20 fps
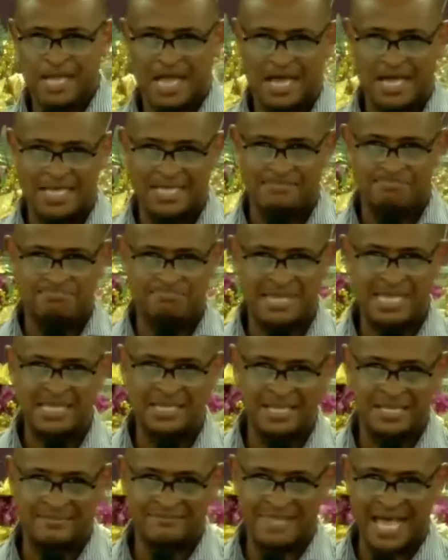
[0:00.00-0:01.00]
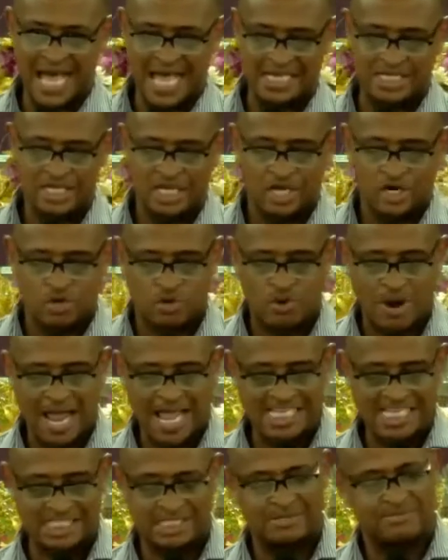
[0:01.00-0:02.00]
it meaning that
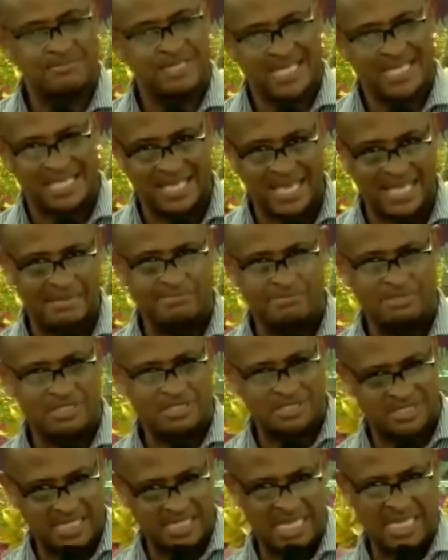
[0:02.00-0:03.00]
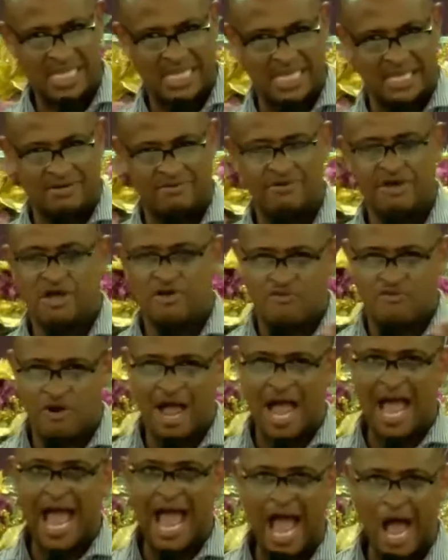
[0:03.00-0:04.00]
Christ became sin for
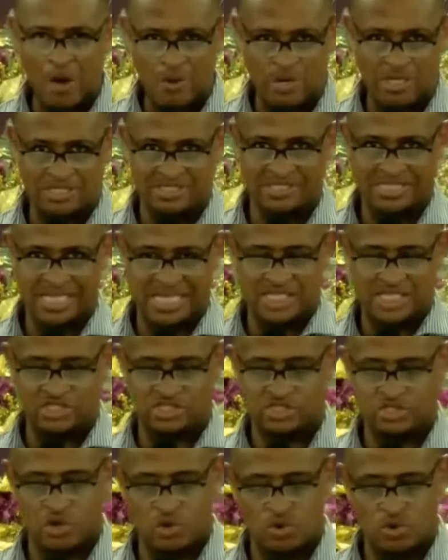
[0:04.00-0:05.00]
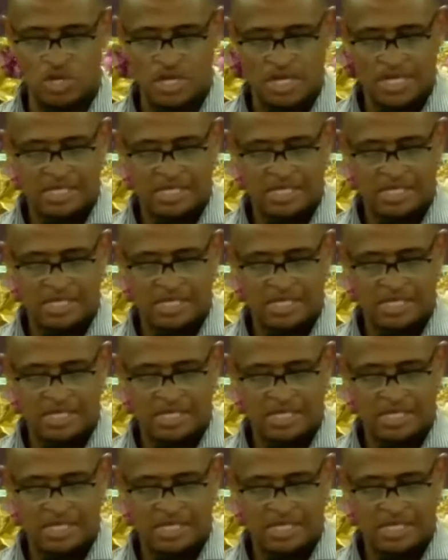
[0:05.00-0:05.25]
our sake, so